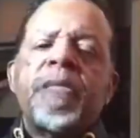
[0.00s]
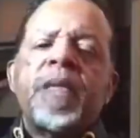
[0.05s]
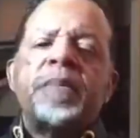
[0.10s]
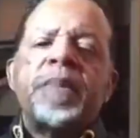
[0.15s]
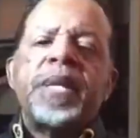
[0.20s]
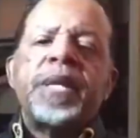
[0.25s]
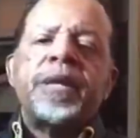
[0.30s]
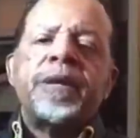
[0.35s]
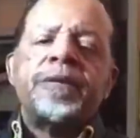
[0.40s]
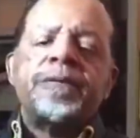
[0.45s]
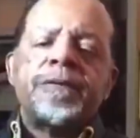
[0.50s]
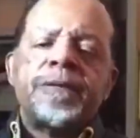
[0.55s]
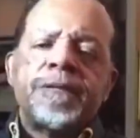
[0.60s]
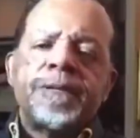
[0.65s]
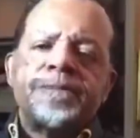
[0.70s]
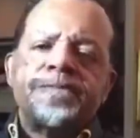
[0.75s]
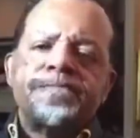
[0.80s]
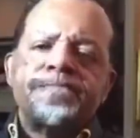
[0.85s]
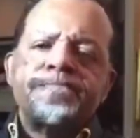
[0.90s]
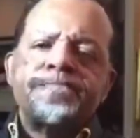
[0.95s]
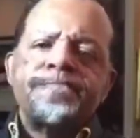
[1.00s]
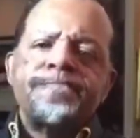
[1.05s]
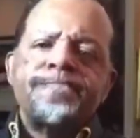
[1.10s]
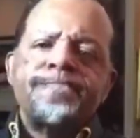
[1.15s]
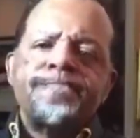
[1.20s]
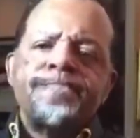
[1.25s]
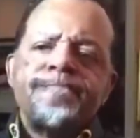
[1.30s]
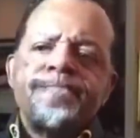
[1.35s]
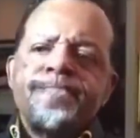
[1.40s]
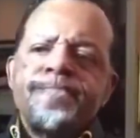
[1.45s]
and many others.
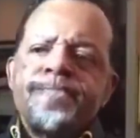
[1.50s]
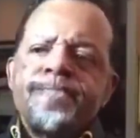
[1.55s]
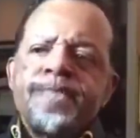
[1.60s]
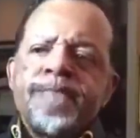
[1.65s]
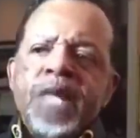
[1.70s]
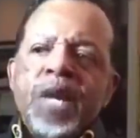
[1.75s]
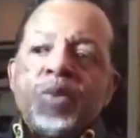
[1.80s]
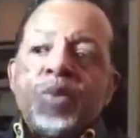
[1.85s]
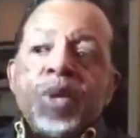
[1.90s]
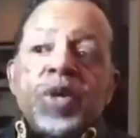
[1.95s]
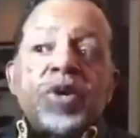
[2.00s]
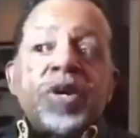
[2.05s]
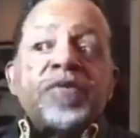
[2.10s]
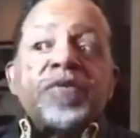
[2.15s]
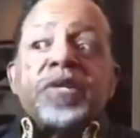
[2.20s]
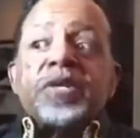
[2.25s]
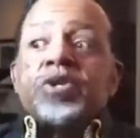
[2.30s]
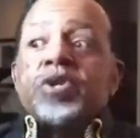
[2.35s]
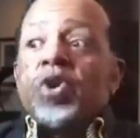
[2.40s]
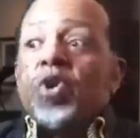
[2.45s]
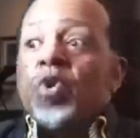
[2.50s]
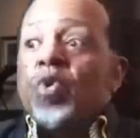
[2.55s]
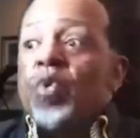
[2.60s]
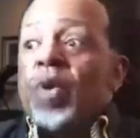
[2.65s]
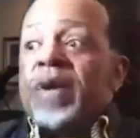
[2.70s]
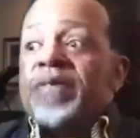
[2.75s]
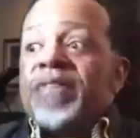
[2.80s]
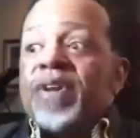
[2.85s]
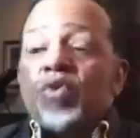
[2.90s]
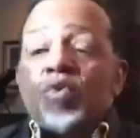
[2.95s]
We don't even know
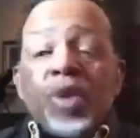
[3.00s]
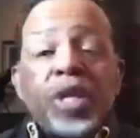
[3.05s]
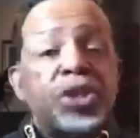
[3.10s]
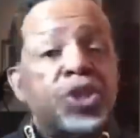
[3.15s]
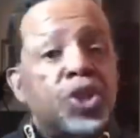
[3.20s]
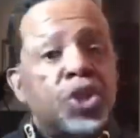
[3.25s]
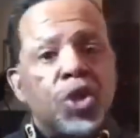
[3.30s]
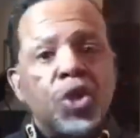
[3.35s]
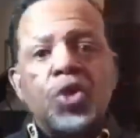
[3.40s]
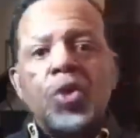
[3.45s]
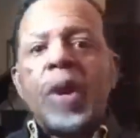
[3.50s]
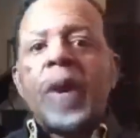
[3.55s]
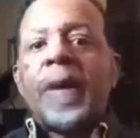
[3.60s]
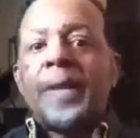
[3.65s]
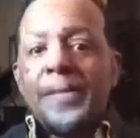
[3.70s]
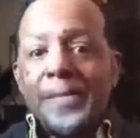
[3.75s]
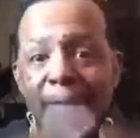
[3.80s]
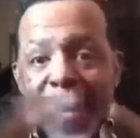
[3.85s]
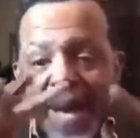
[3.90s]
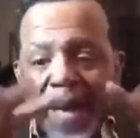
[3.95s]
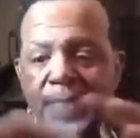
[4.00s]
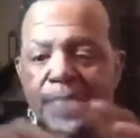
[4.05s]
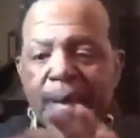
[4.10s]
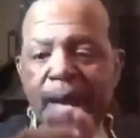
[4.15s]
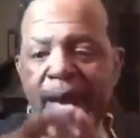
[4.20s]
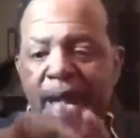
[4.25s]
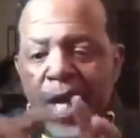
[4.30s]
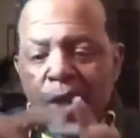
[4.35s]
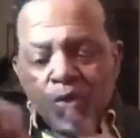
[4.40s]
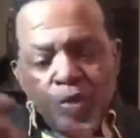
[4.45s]
where the original
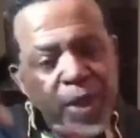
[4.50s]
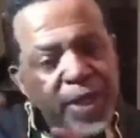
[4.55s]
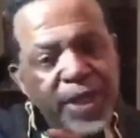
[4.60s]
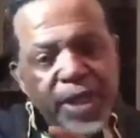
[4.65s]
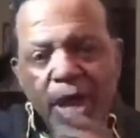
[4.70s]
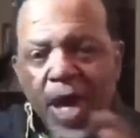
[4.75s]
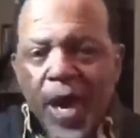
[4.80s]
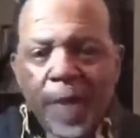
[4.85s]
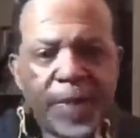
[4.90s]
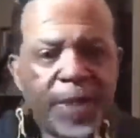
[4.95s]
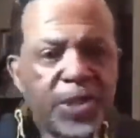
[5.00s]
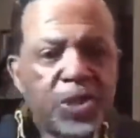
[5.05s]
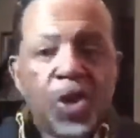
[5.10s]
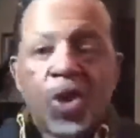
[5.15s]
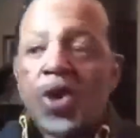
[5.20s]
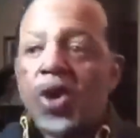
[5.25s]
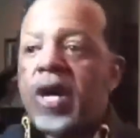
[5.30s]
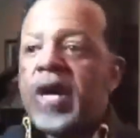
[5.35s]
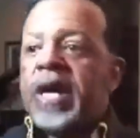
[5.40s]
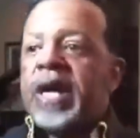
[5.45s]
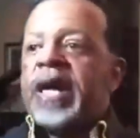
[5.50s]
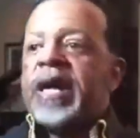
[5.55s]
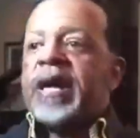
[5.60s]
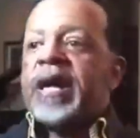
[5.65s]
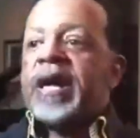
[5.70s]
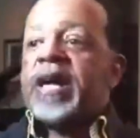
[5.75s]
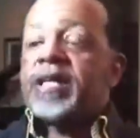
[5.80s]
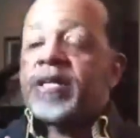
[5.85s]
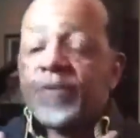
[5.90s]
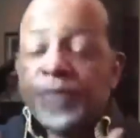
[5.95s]
handwritten copies are.
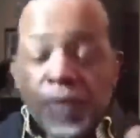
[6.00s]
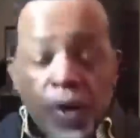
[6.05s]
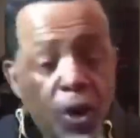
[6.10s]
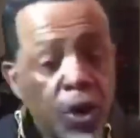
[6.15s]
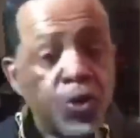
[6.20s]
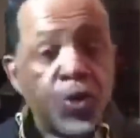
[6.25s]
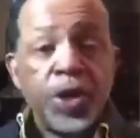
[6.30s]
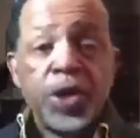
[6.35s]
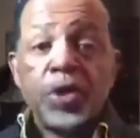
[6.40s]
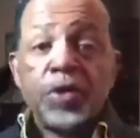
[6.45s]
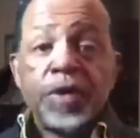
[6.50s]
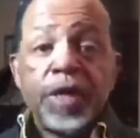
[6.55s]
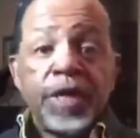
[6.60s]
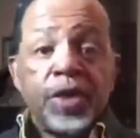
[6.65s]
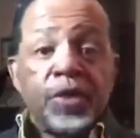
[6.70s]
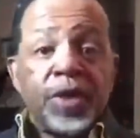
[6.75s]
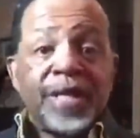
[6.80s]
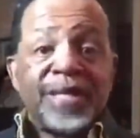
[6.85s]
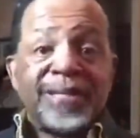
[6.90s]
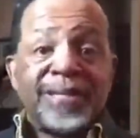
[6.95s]
As far as we know, they don't